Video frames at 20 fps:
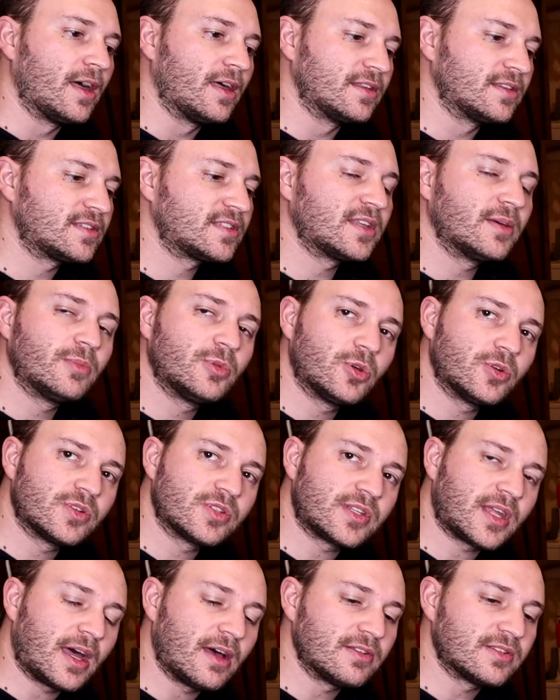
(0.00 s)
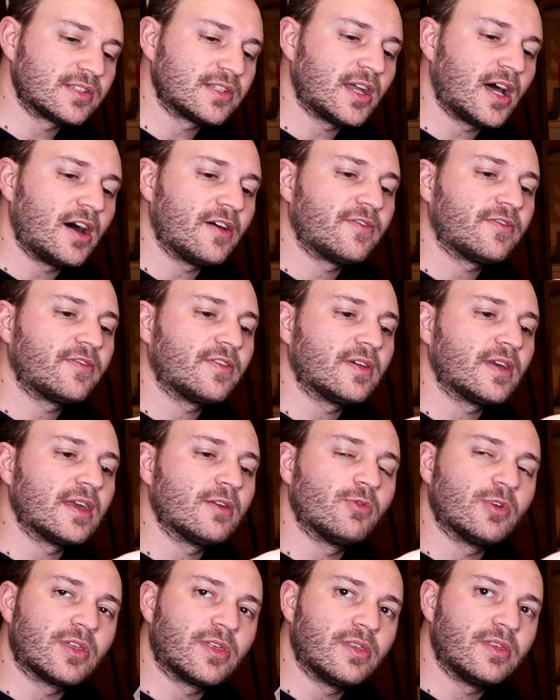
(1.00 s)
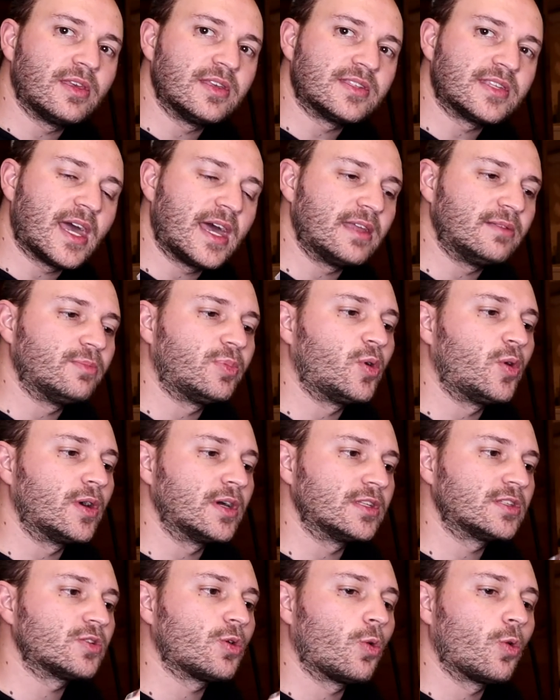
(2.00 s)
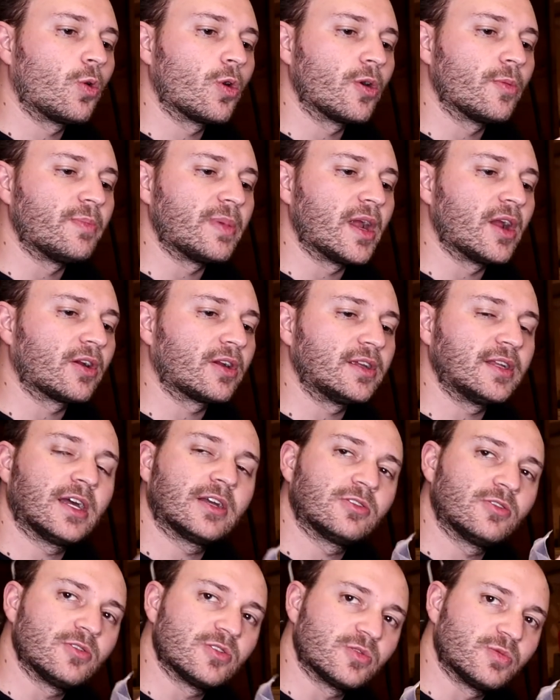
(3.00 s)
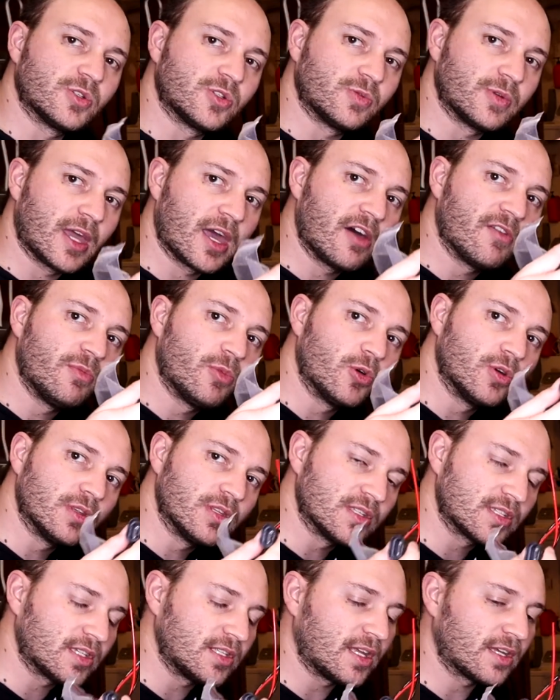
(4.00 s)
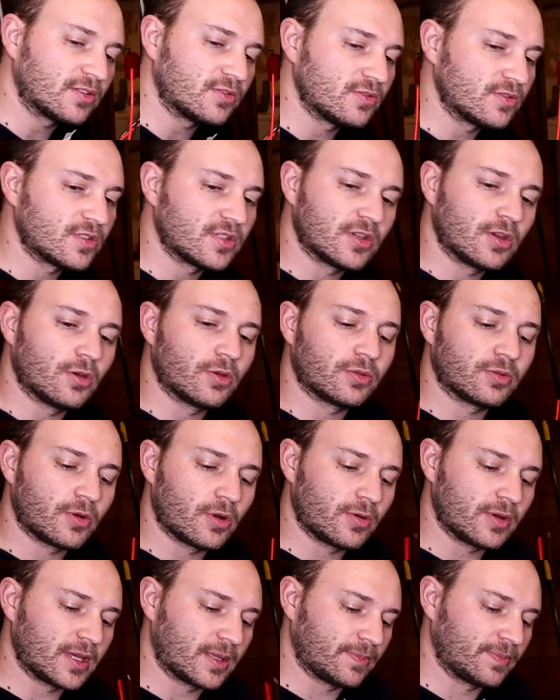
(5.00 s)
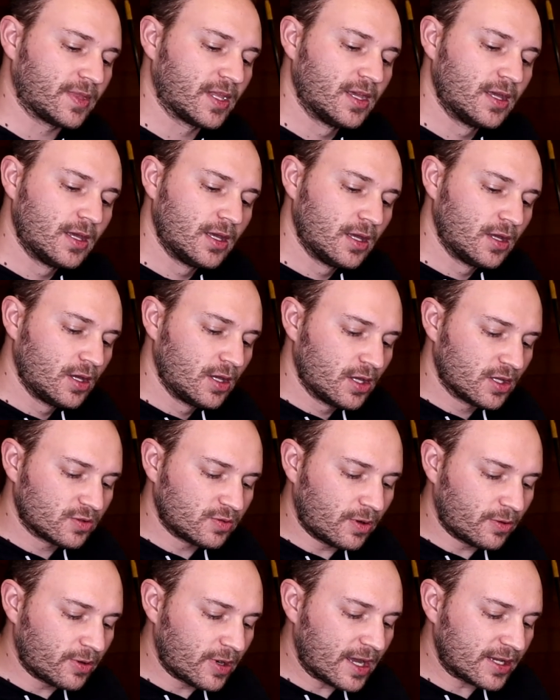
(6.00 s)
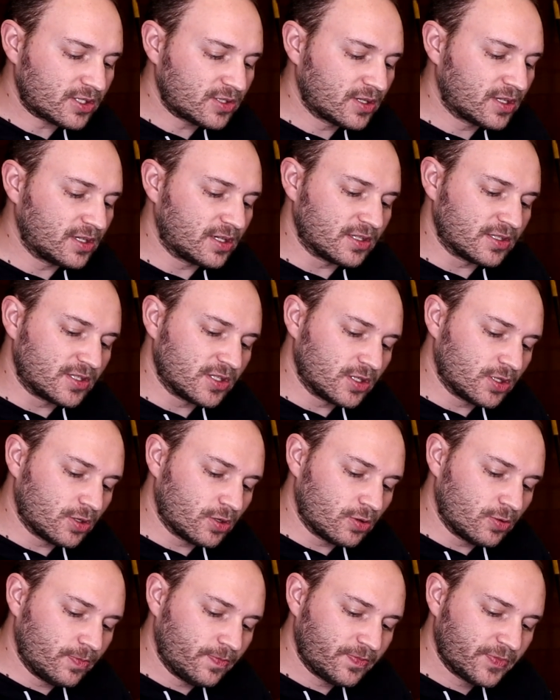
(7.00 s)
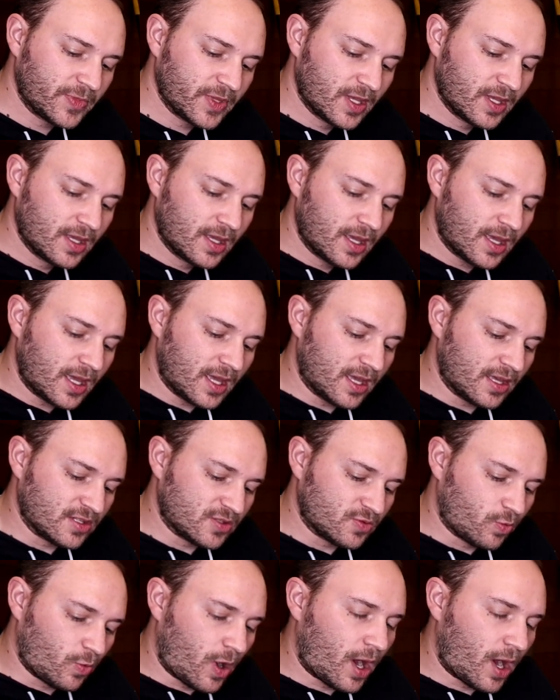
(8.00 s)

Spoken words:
similar style stuff with these endpoints, or bare connectors, which we have more of these connectors to go throw in. So what we're actually going to do is